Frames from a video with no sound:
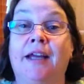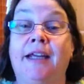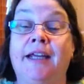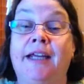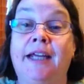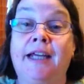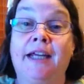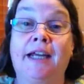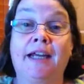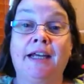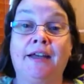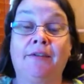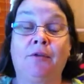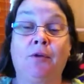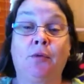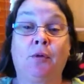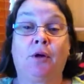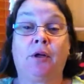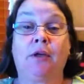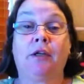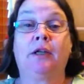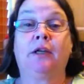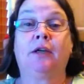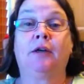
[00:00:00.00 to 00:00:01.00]
G'day
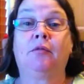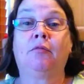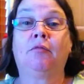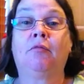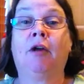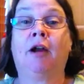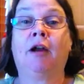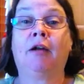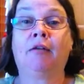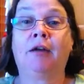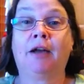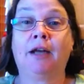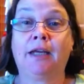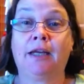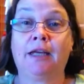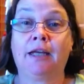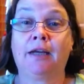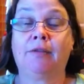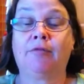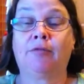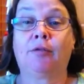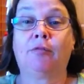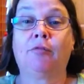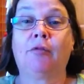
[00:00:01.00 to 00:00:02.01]
everyone, Rara
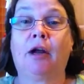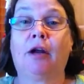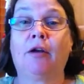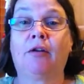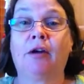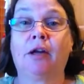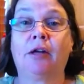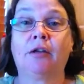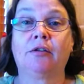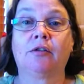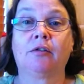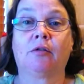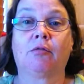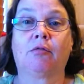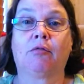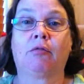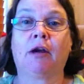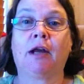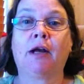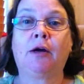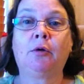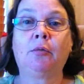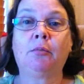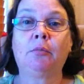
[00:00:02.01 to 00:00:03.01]
here from Rara's
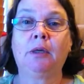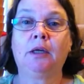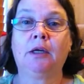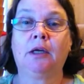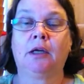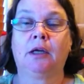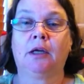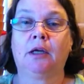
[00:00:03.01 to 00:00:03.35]
Realm.